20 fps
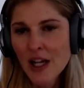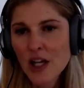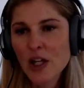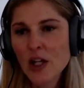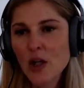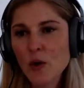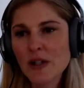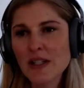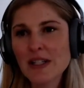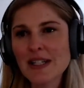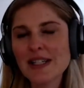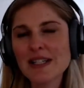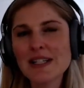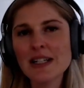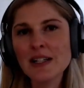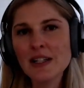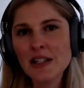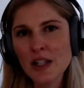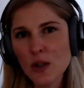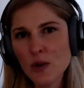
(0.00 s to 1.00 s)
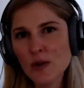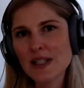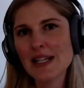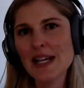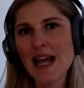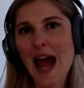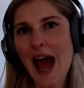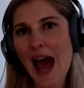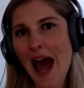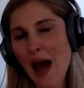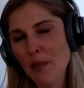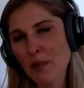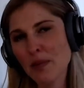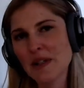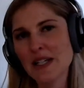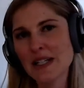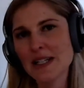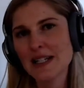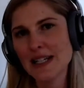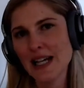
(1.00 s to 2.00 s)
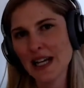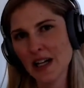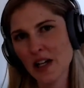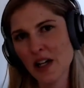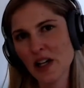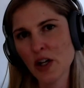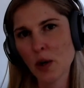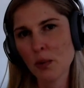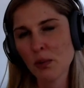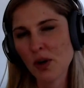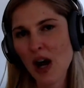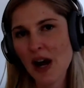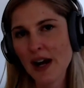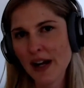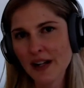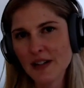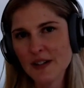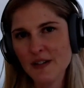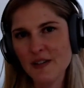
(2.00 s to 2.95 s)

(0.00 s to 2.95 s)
you can still use the app to sync your product